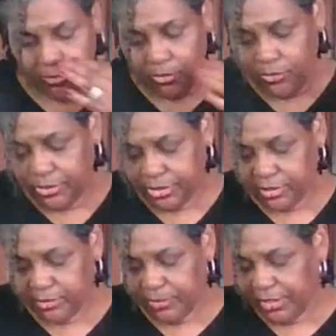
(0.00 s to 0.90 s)
Ooh, this
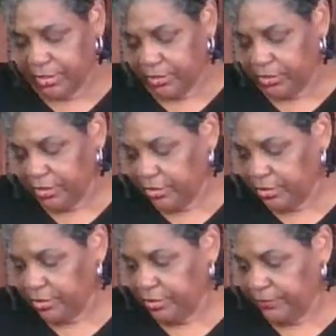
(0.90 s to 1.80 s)
is smelling and looking
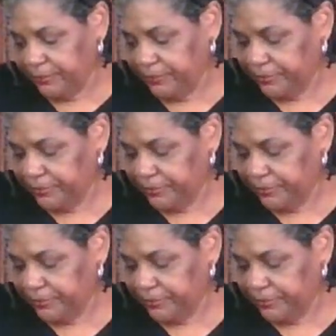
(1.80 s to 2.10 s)
good.